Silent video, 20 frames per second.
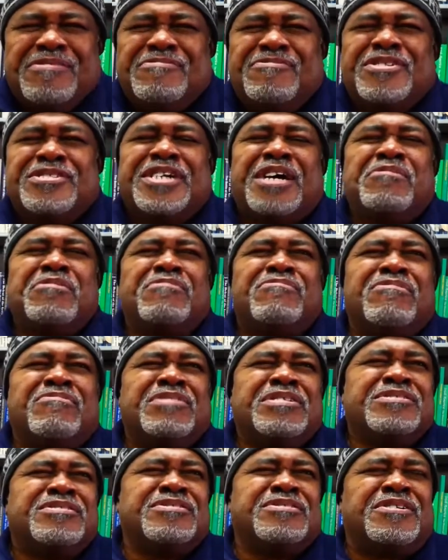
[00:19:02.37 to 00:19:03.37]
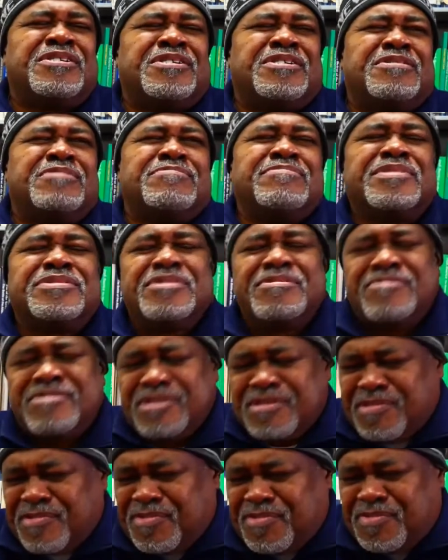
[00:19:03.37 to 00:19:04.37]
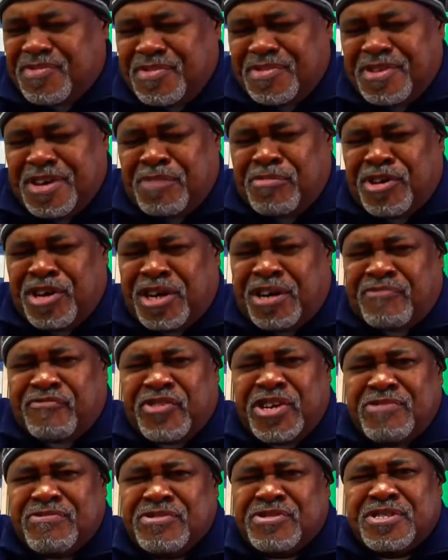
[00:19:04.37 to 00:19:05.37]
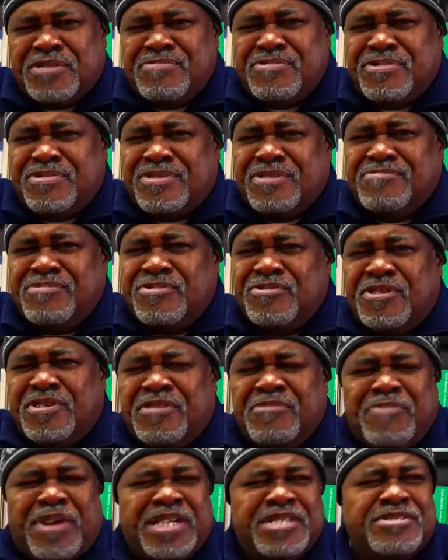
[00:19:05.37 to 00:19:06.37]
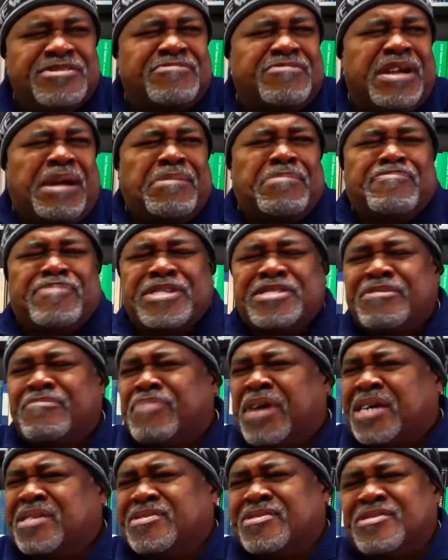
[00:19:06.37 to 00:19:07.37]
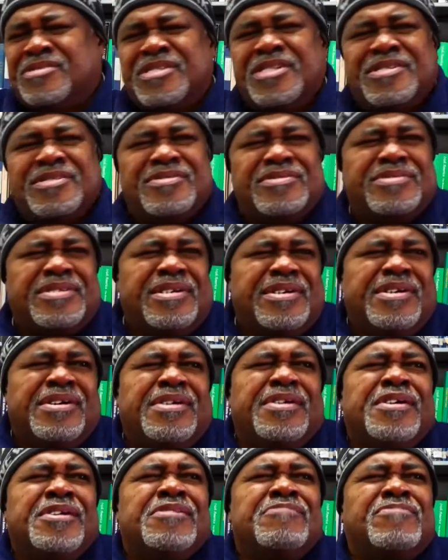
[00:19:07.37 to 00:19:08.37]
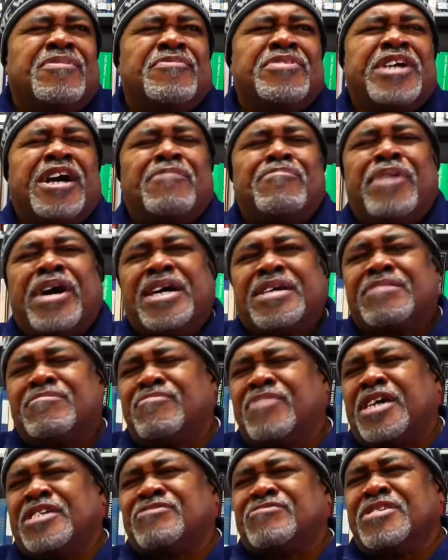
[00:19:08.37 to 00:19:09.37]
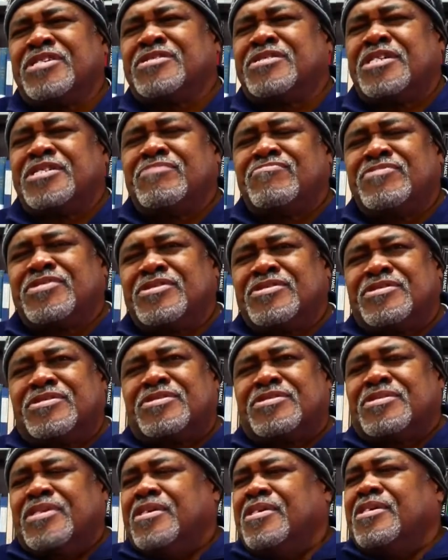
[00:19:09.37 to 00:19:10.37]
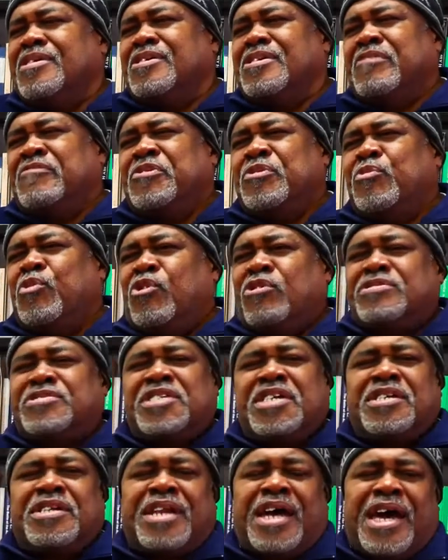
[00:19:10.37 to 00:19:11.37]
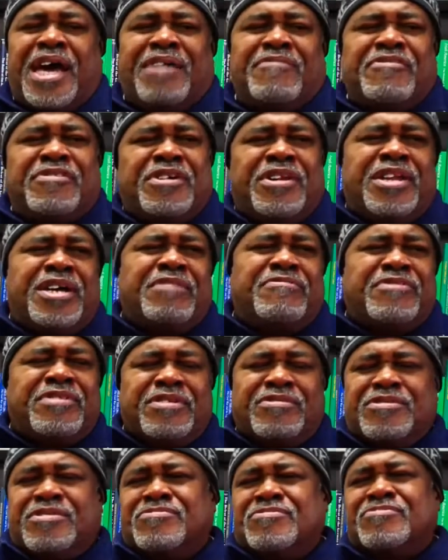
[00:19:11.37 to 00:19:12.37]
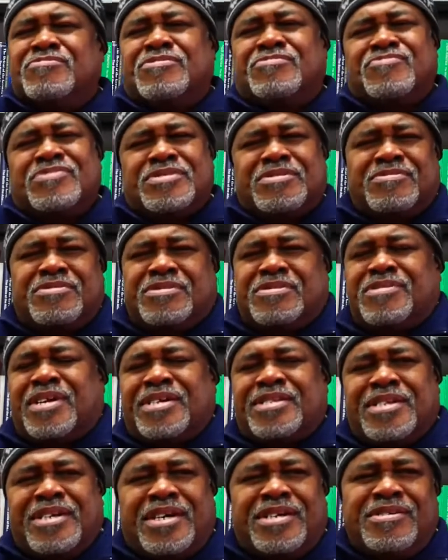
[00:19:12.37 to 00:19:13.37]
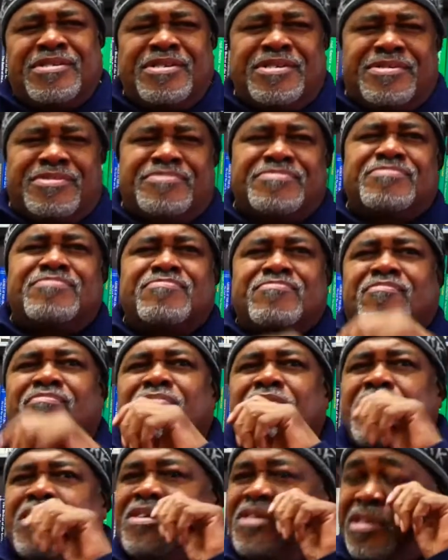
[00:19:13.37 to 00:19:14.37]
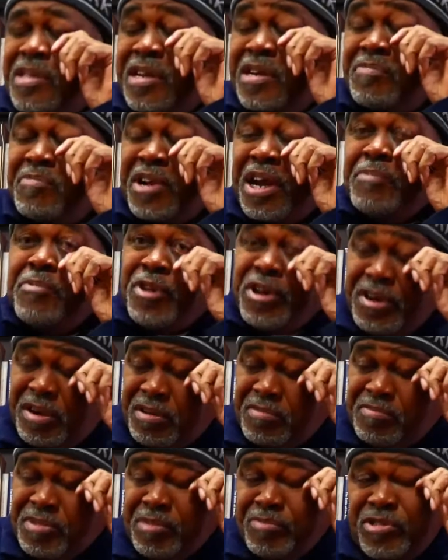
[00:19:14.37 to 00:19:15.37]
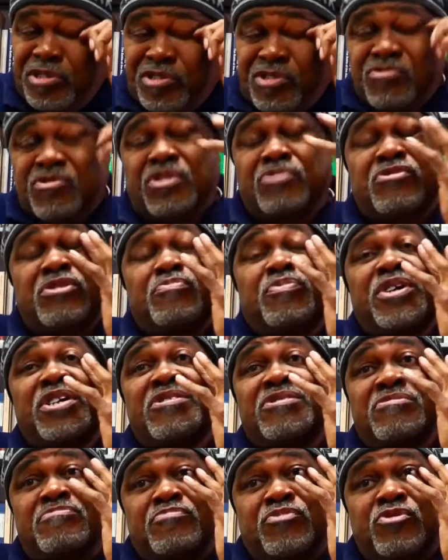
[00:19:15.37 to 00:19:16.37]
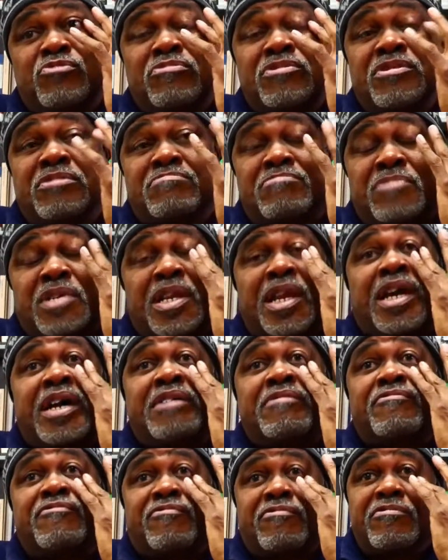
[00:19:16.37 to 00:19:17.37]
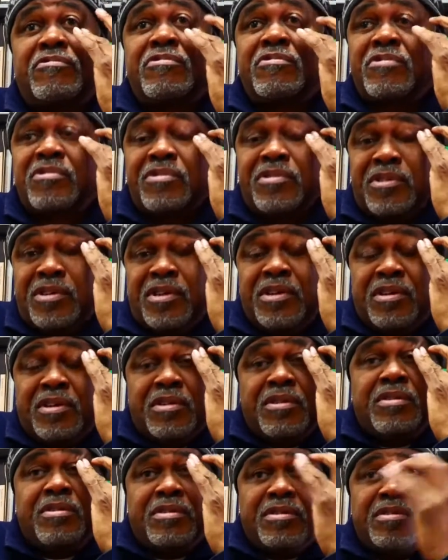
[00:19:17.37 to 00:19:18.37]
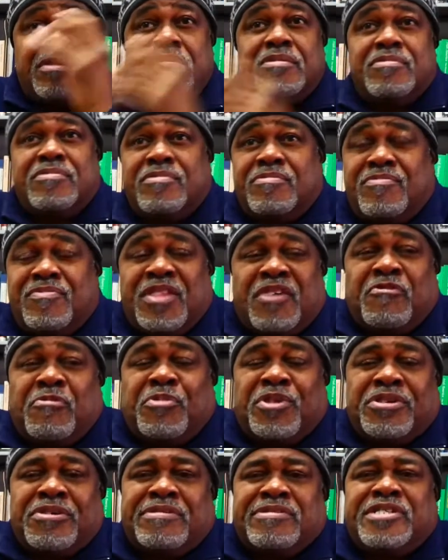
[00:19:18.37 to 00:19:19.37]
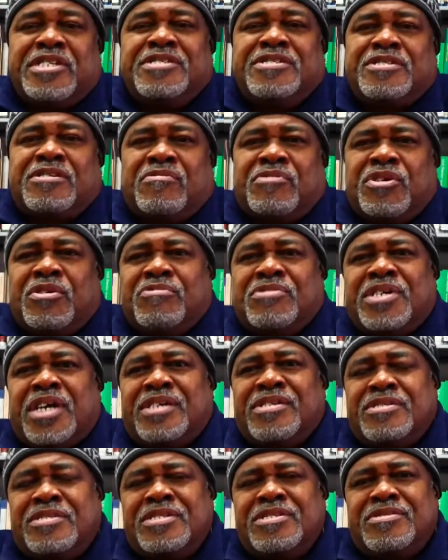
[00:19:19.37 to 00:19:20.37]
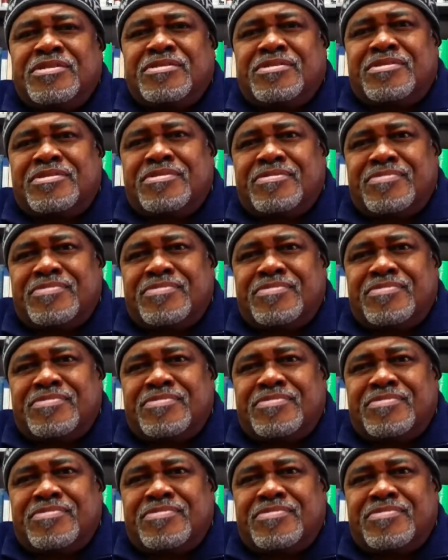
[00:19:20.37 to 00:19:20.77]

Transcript: One time we went to uh, I think it was a Eberhard Fable some some store. Everybody just grabbed a bunch of boxes of sneakers. When we got back at the train station, we just if you wore ten and I have an eleven, or you switch like that, yeah. Yeah, yeah, yeah. Yeah, but I bought maybe two or three pairs of Pumas in my life. Yeah. Never bought no Adidas. We always got Adidas.